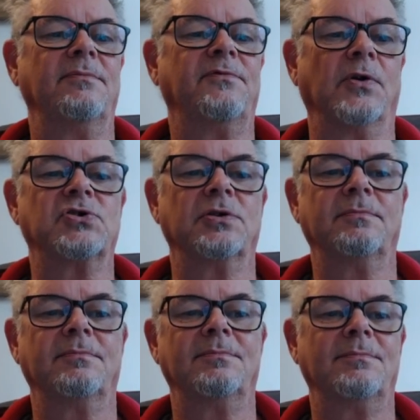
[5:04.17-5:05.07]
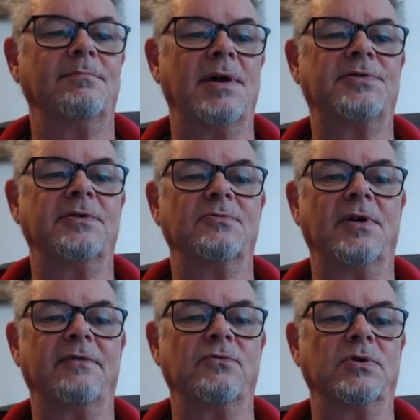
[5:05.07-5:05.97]
function, method,
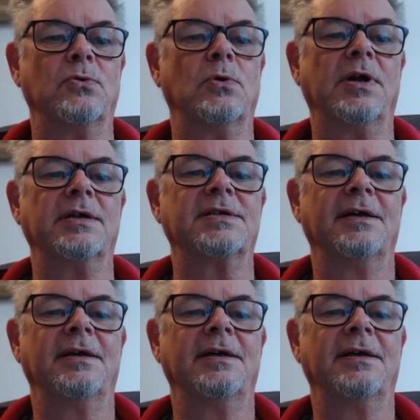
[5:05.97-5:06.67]
whatever you want to call it,